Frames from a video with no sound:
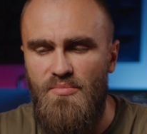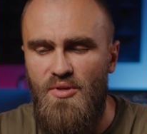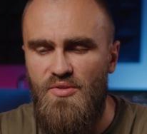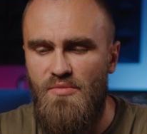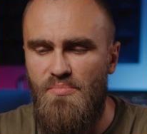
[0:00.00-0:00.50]

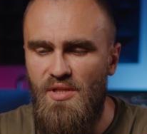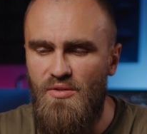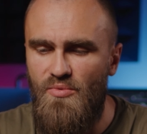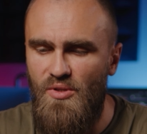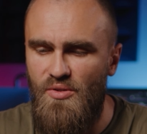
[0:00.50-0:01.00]
because the build
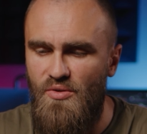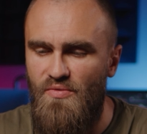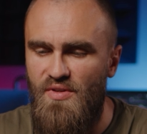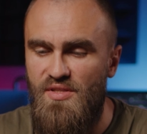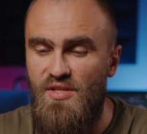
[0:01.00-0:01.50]
quality
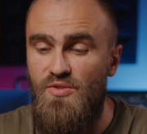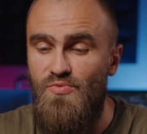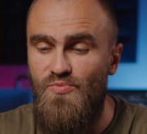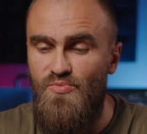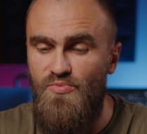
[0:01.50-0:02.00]
of this is